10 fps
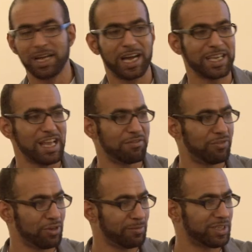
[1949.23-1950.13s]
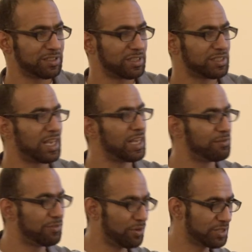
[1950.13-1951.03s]
I have four brothers
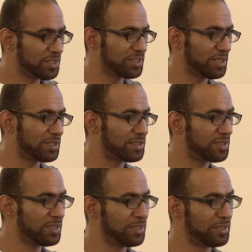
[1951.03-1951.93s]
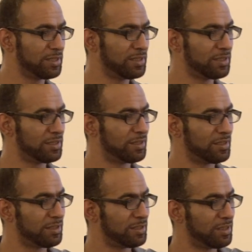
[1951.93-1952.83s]
and four sisters.
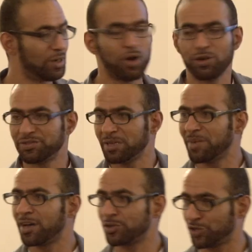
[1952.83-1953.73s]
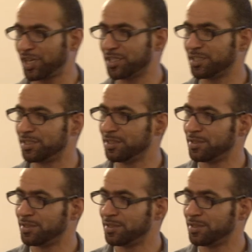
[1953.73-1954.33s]
All of them are educated.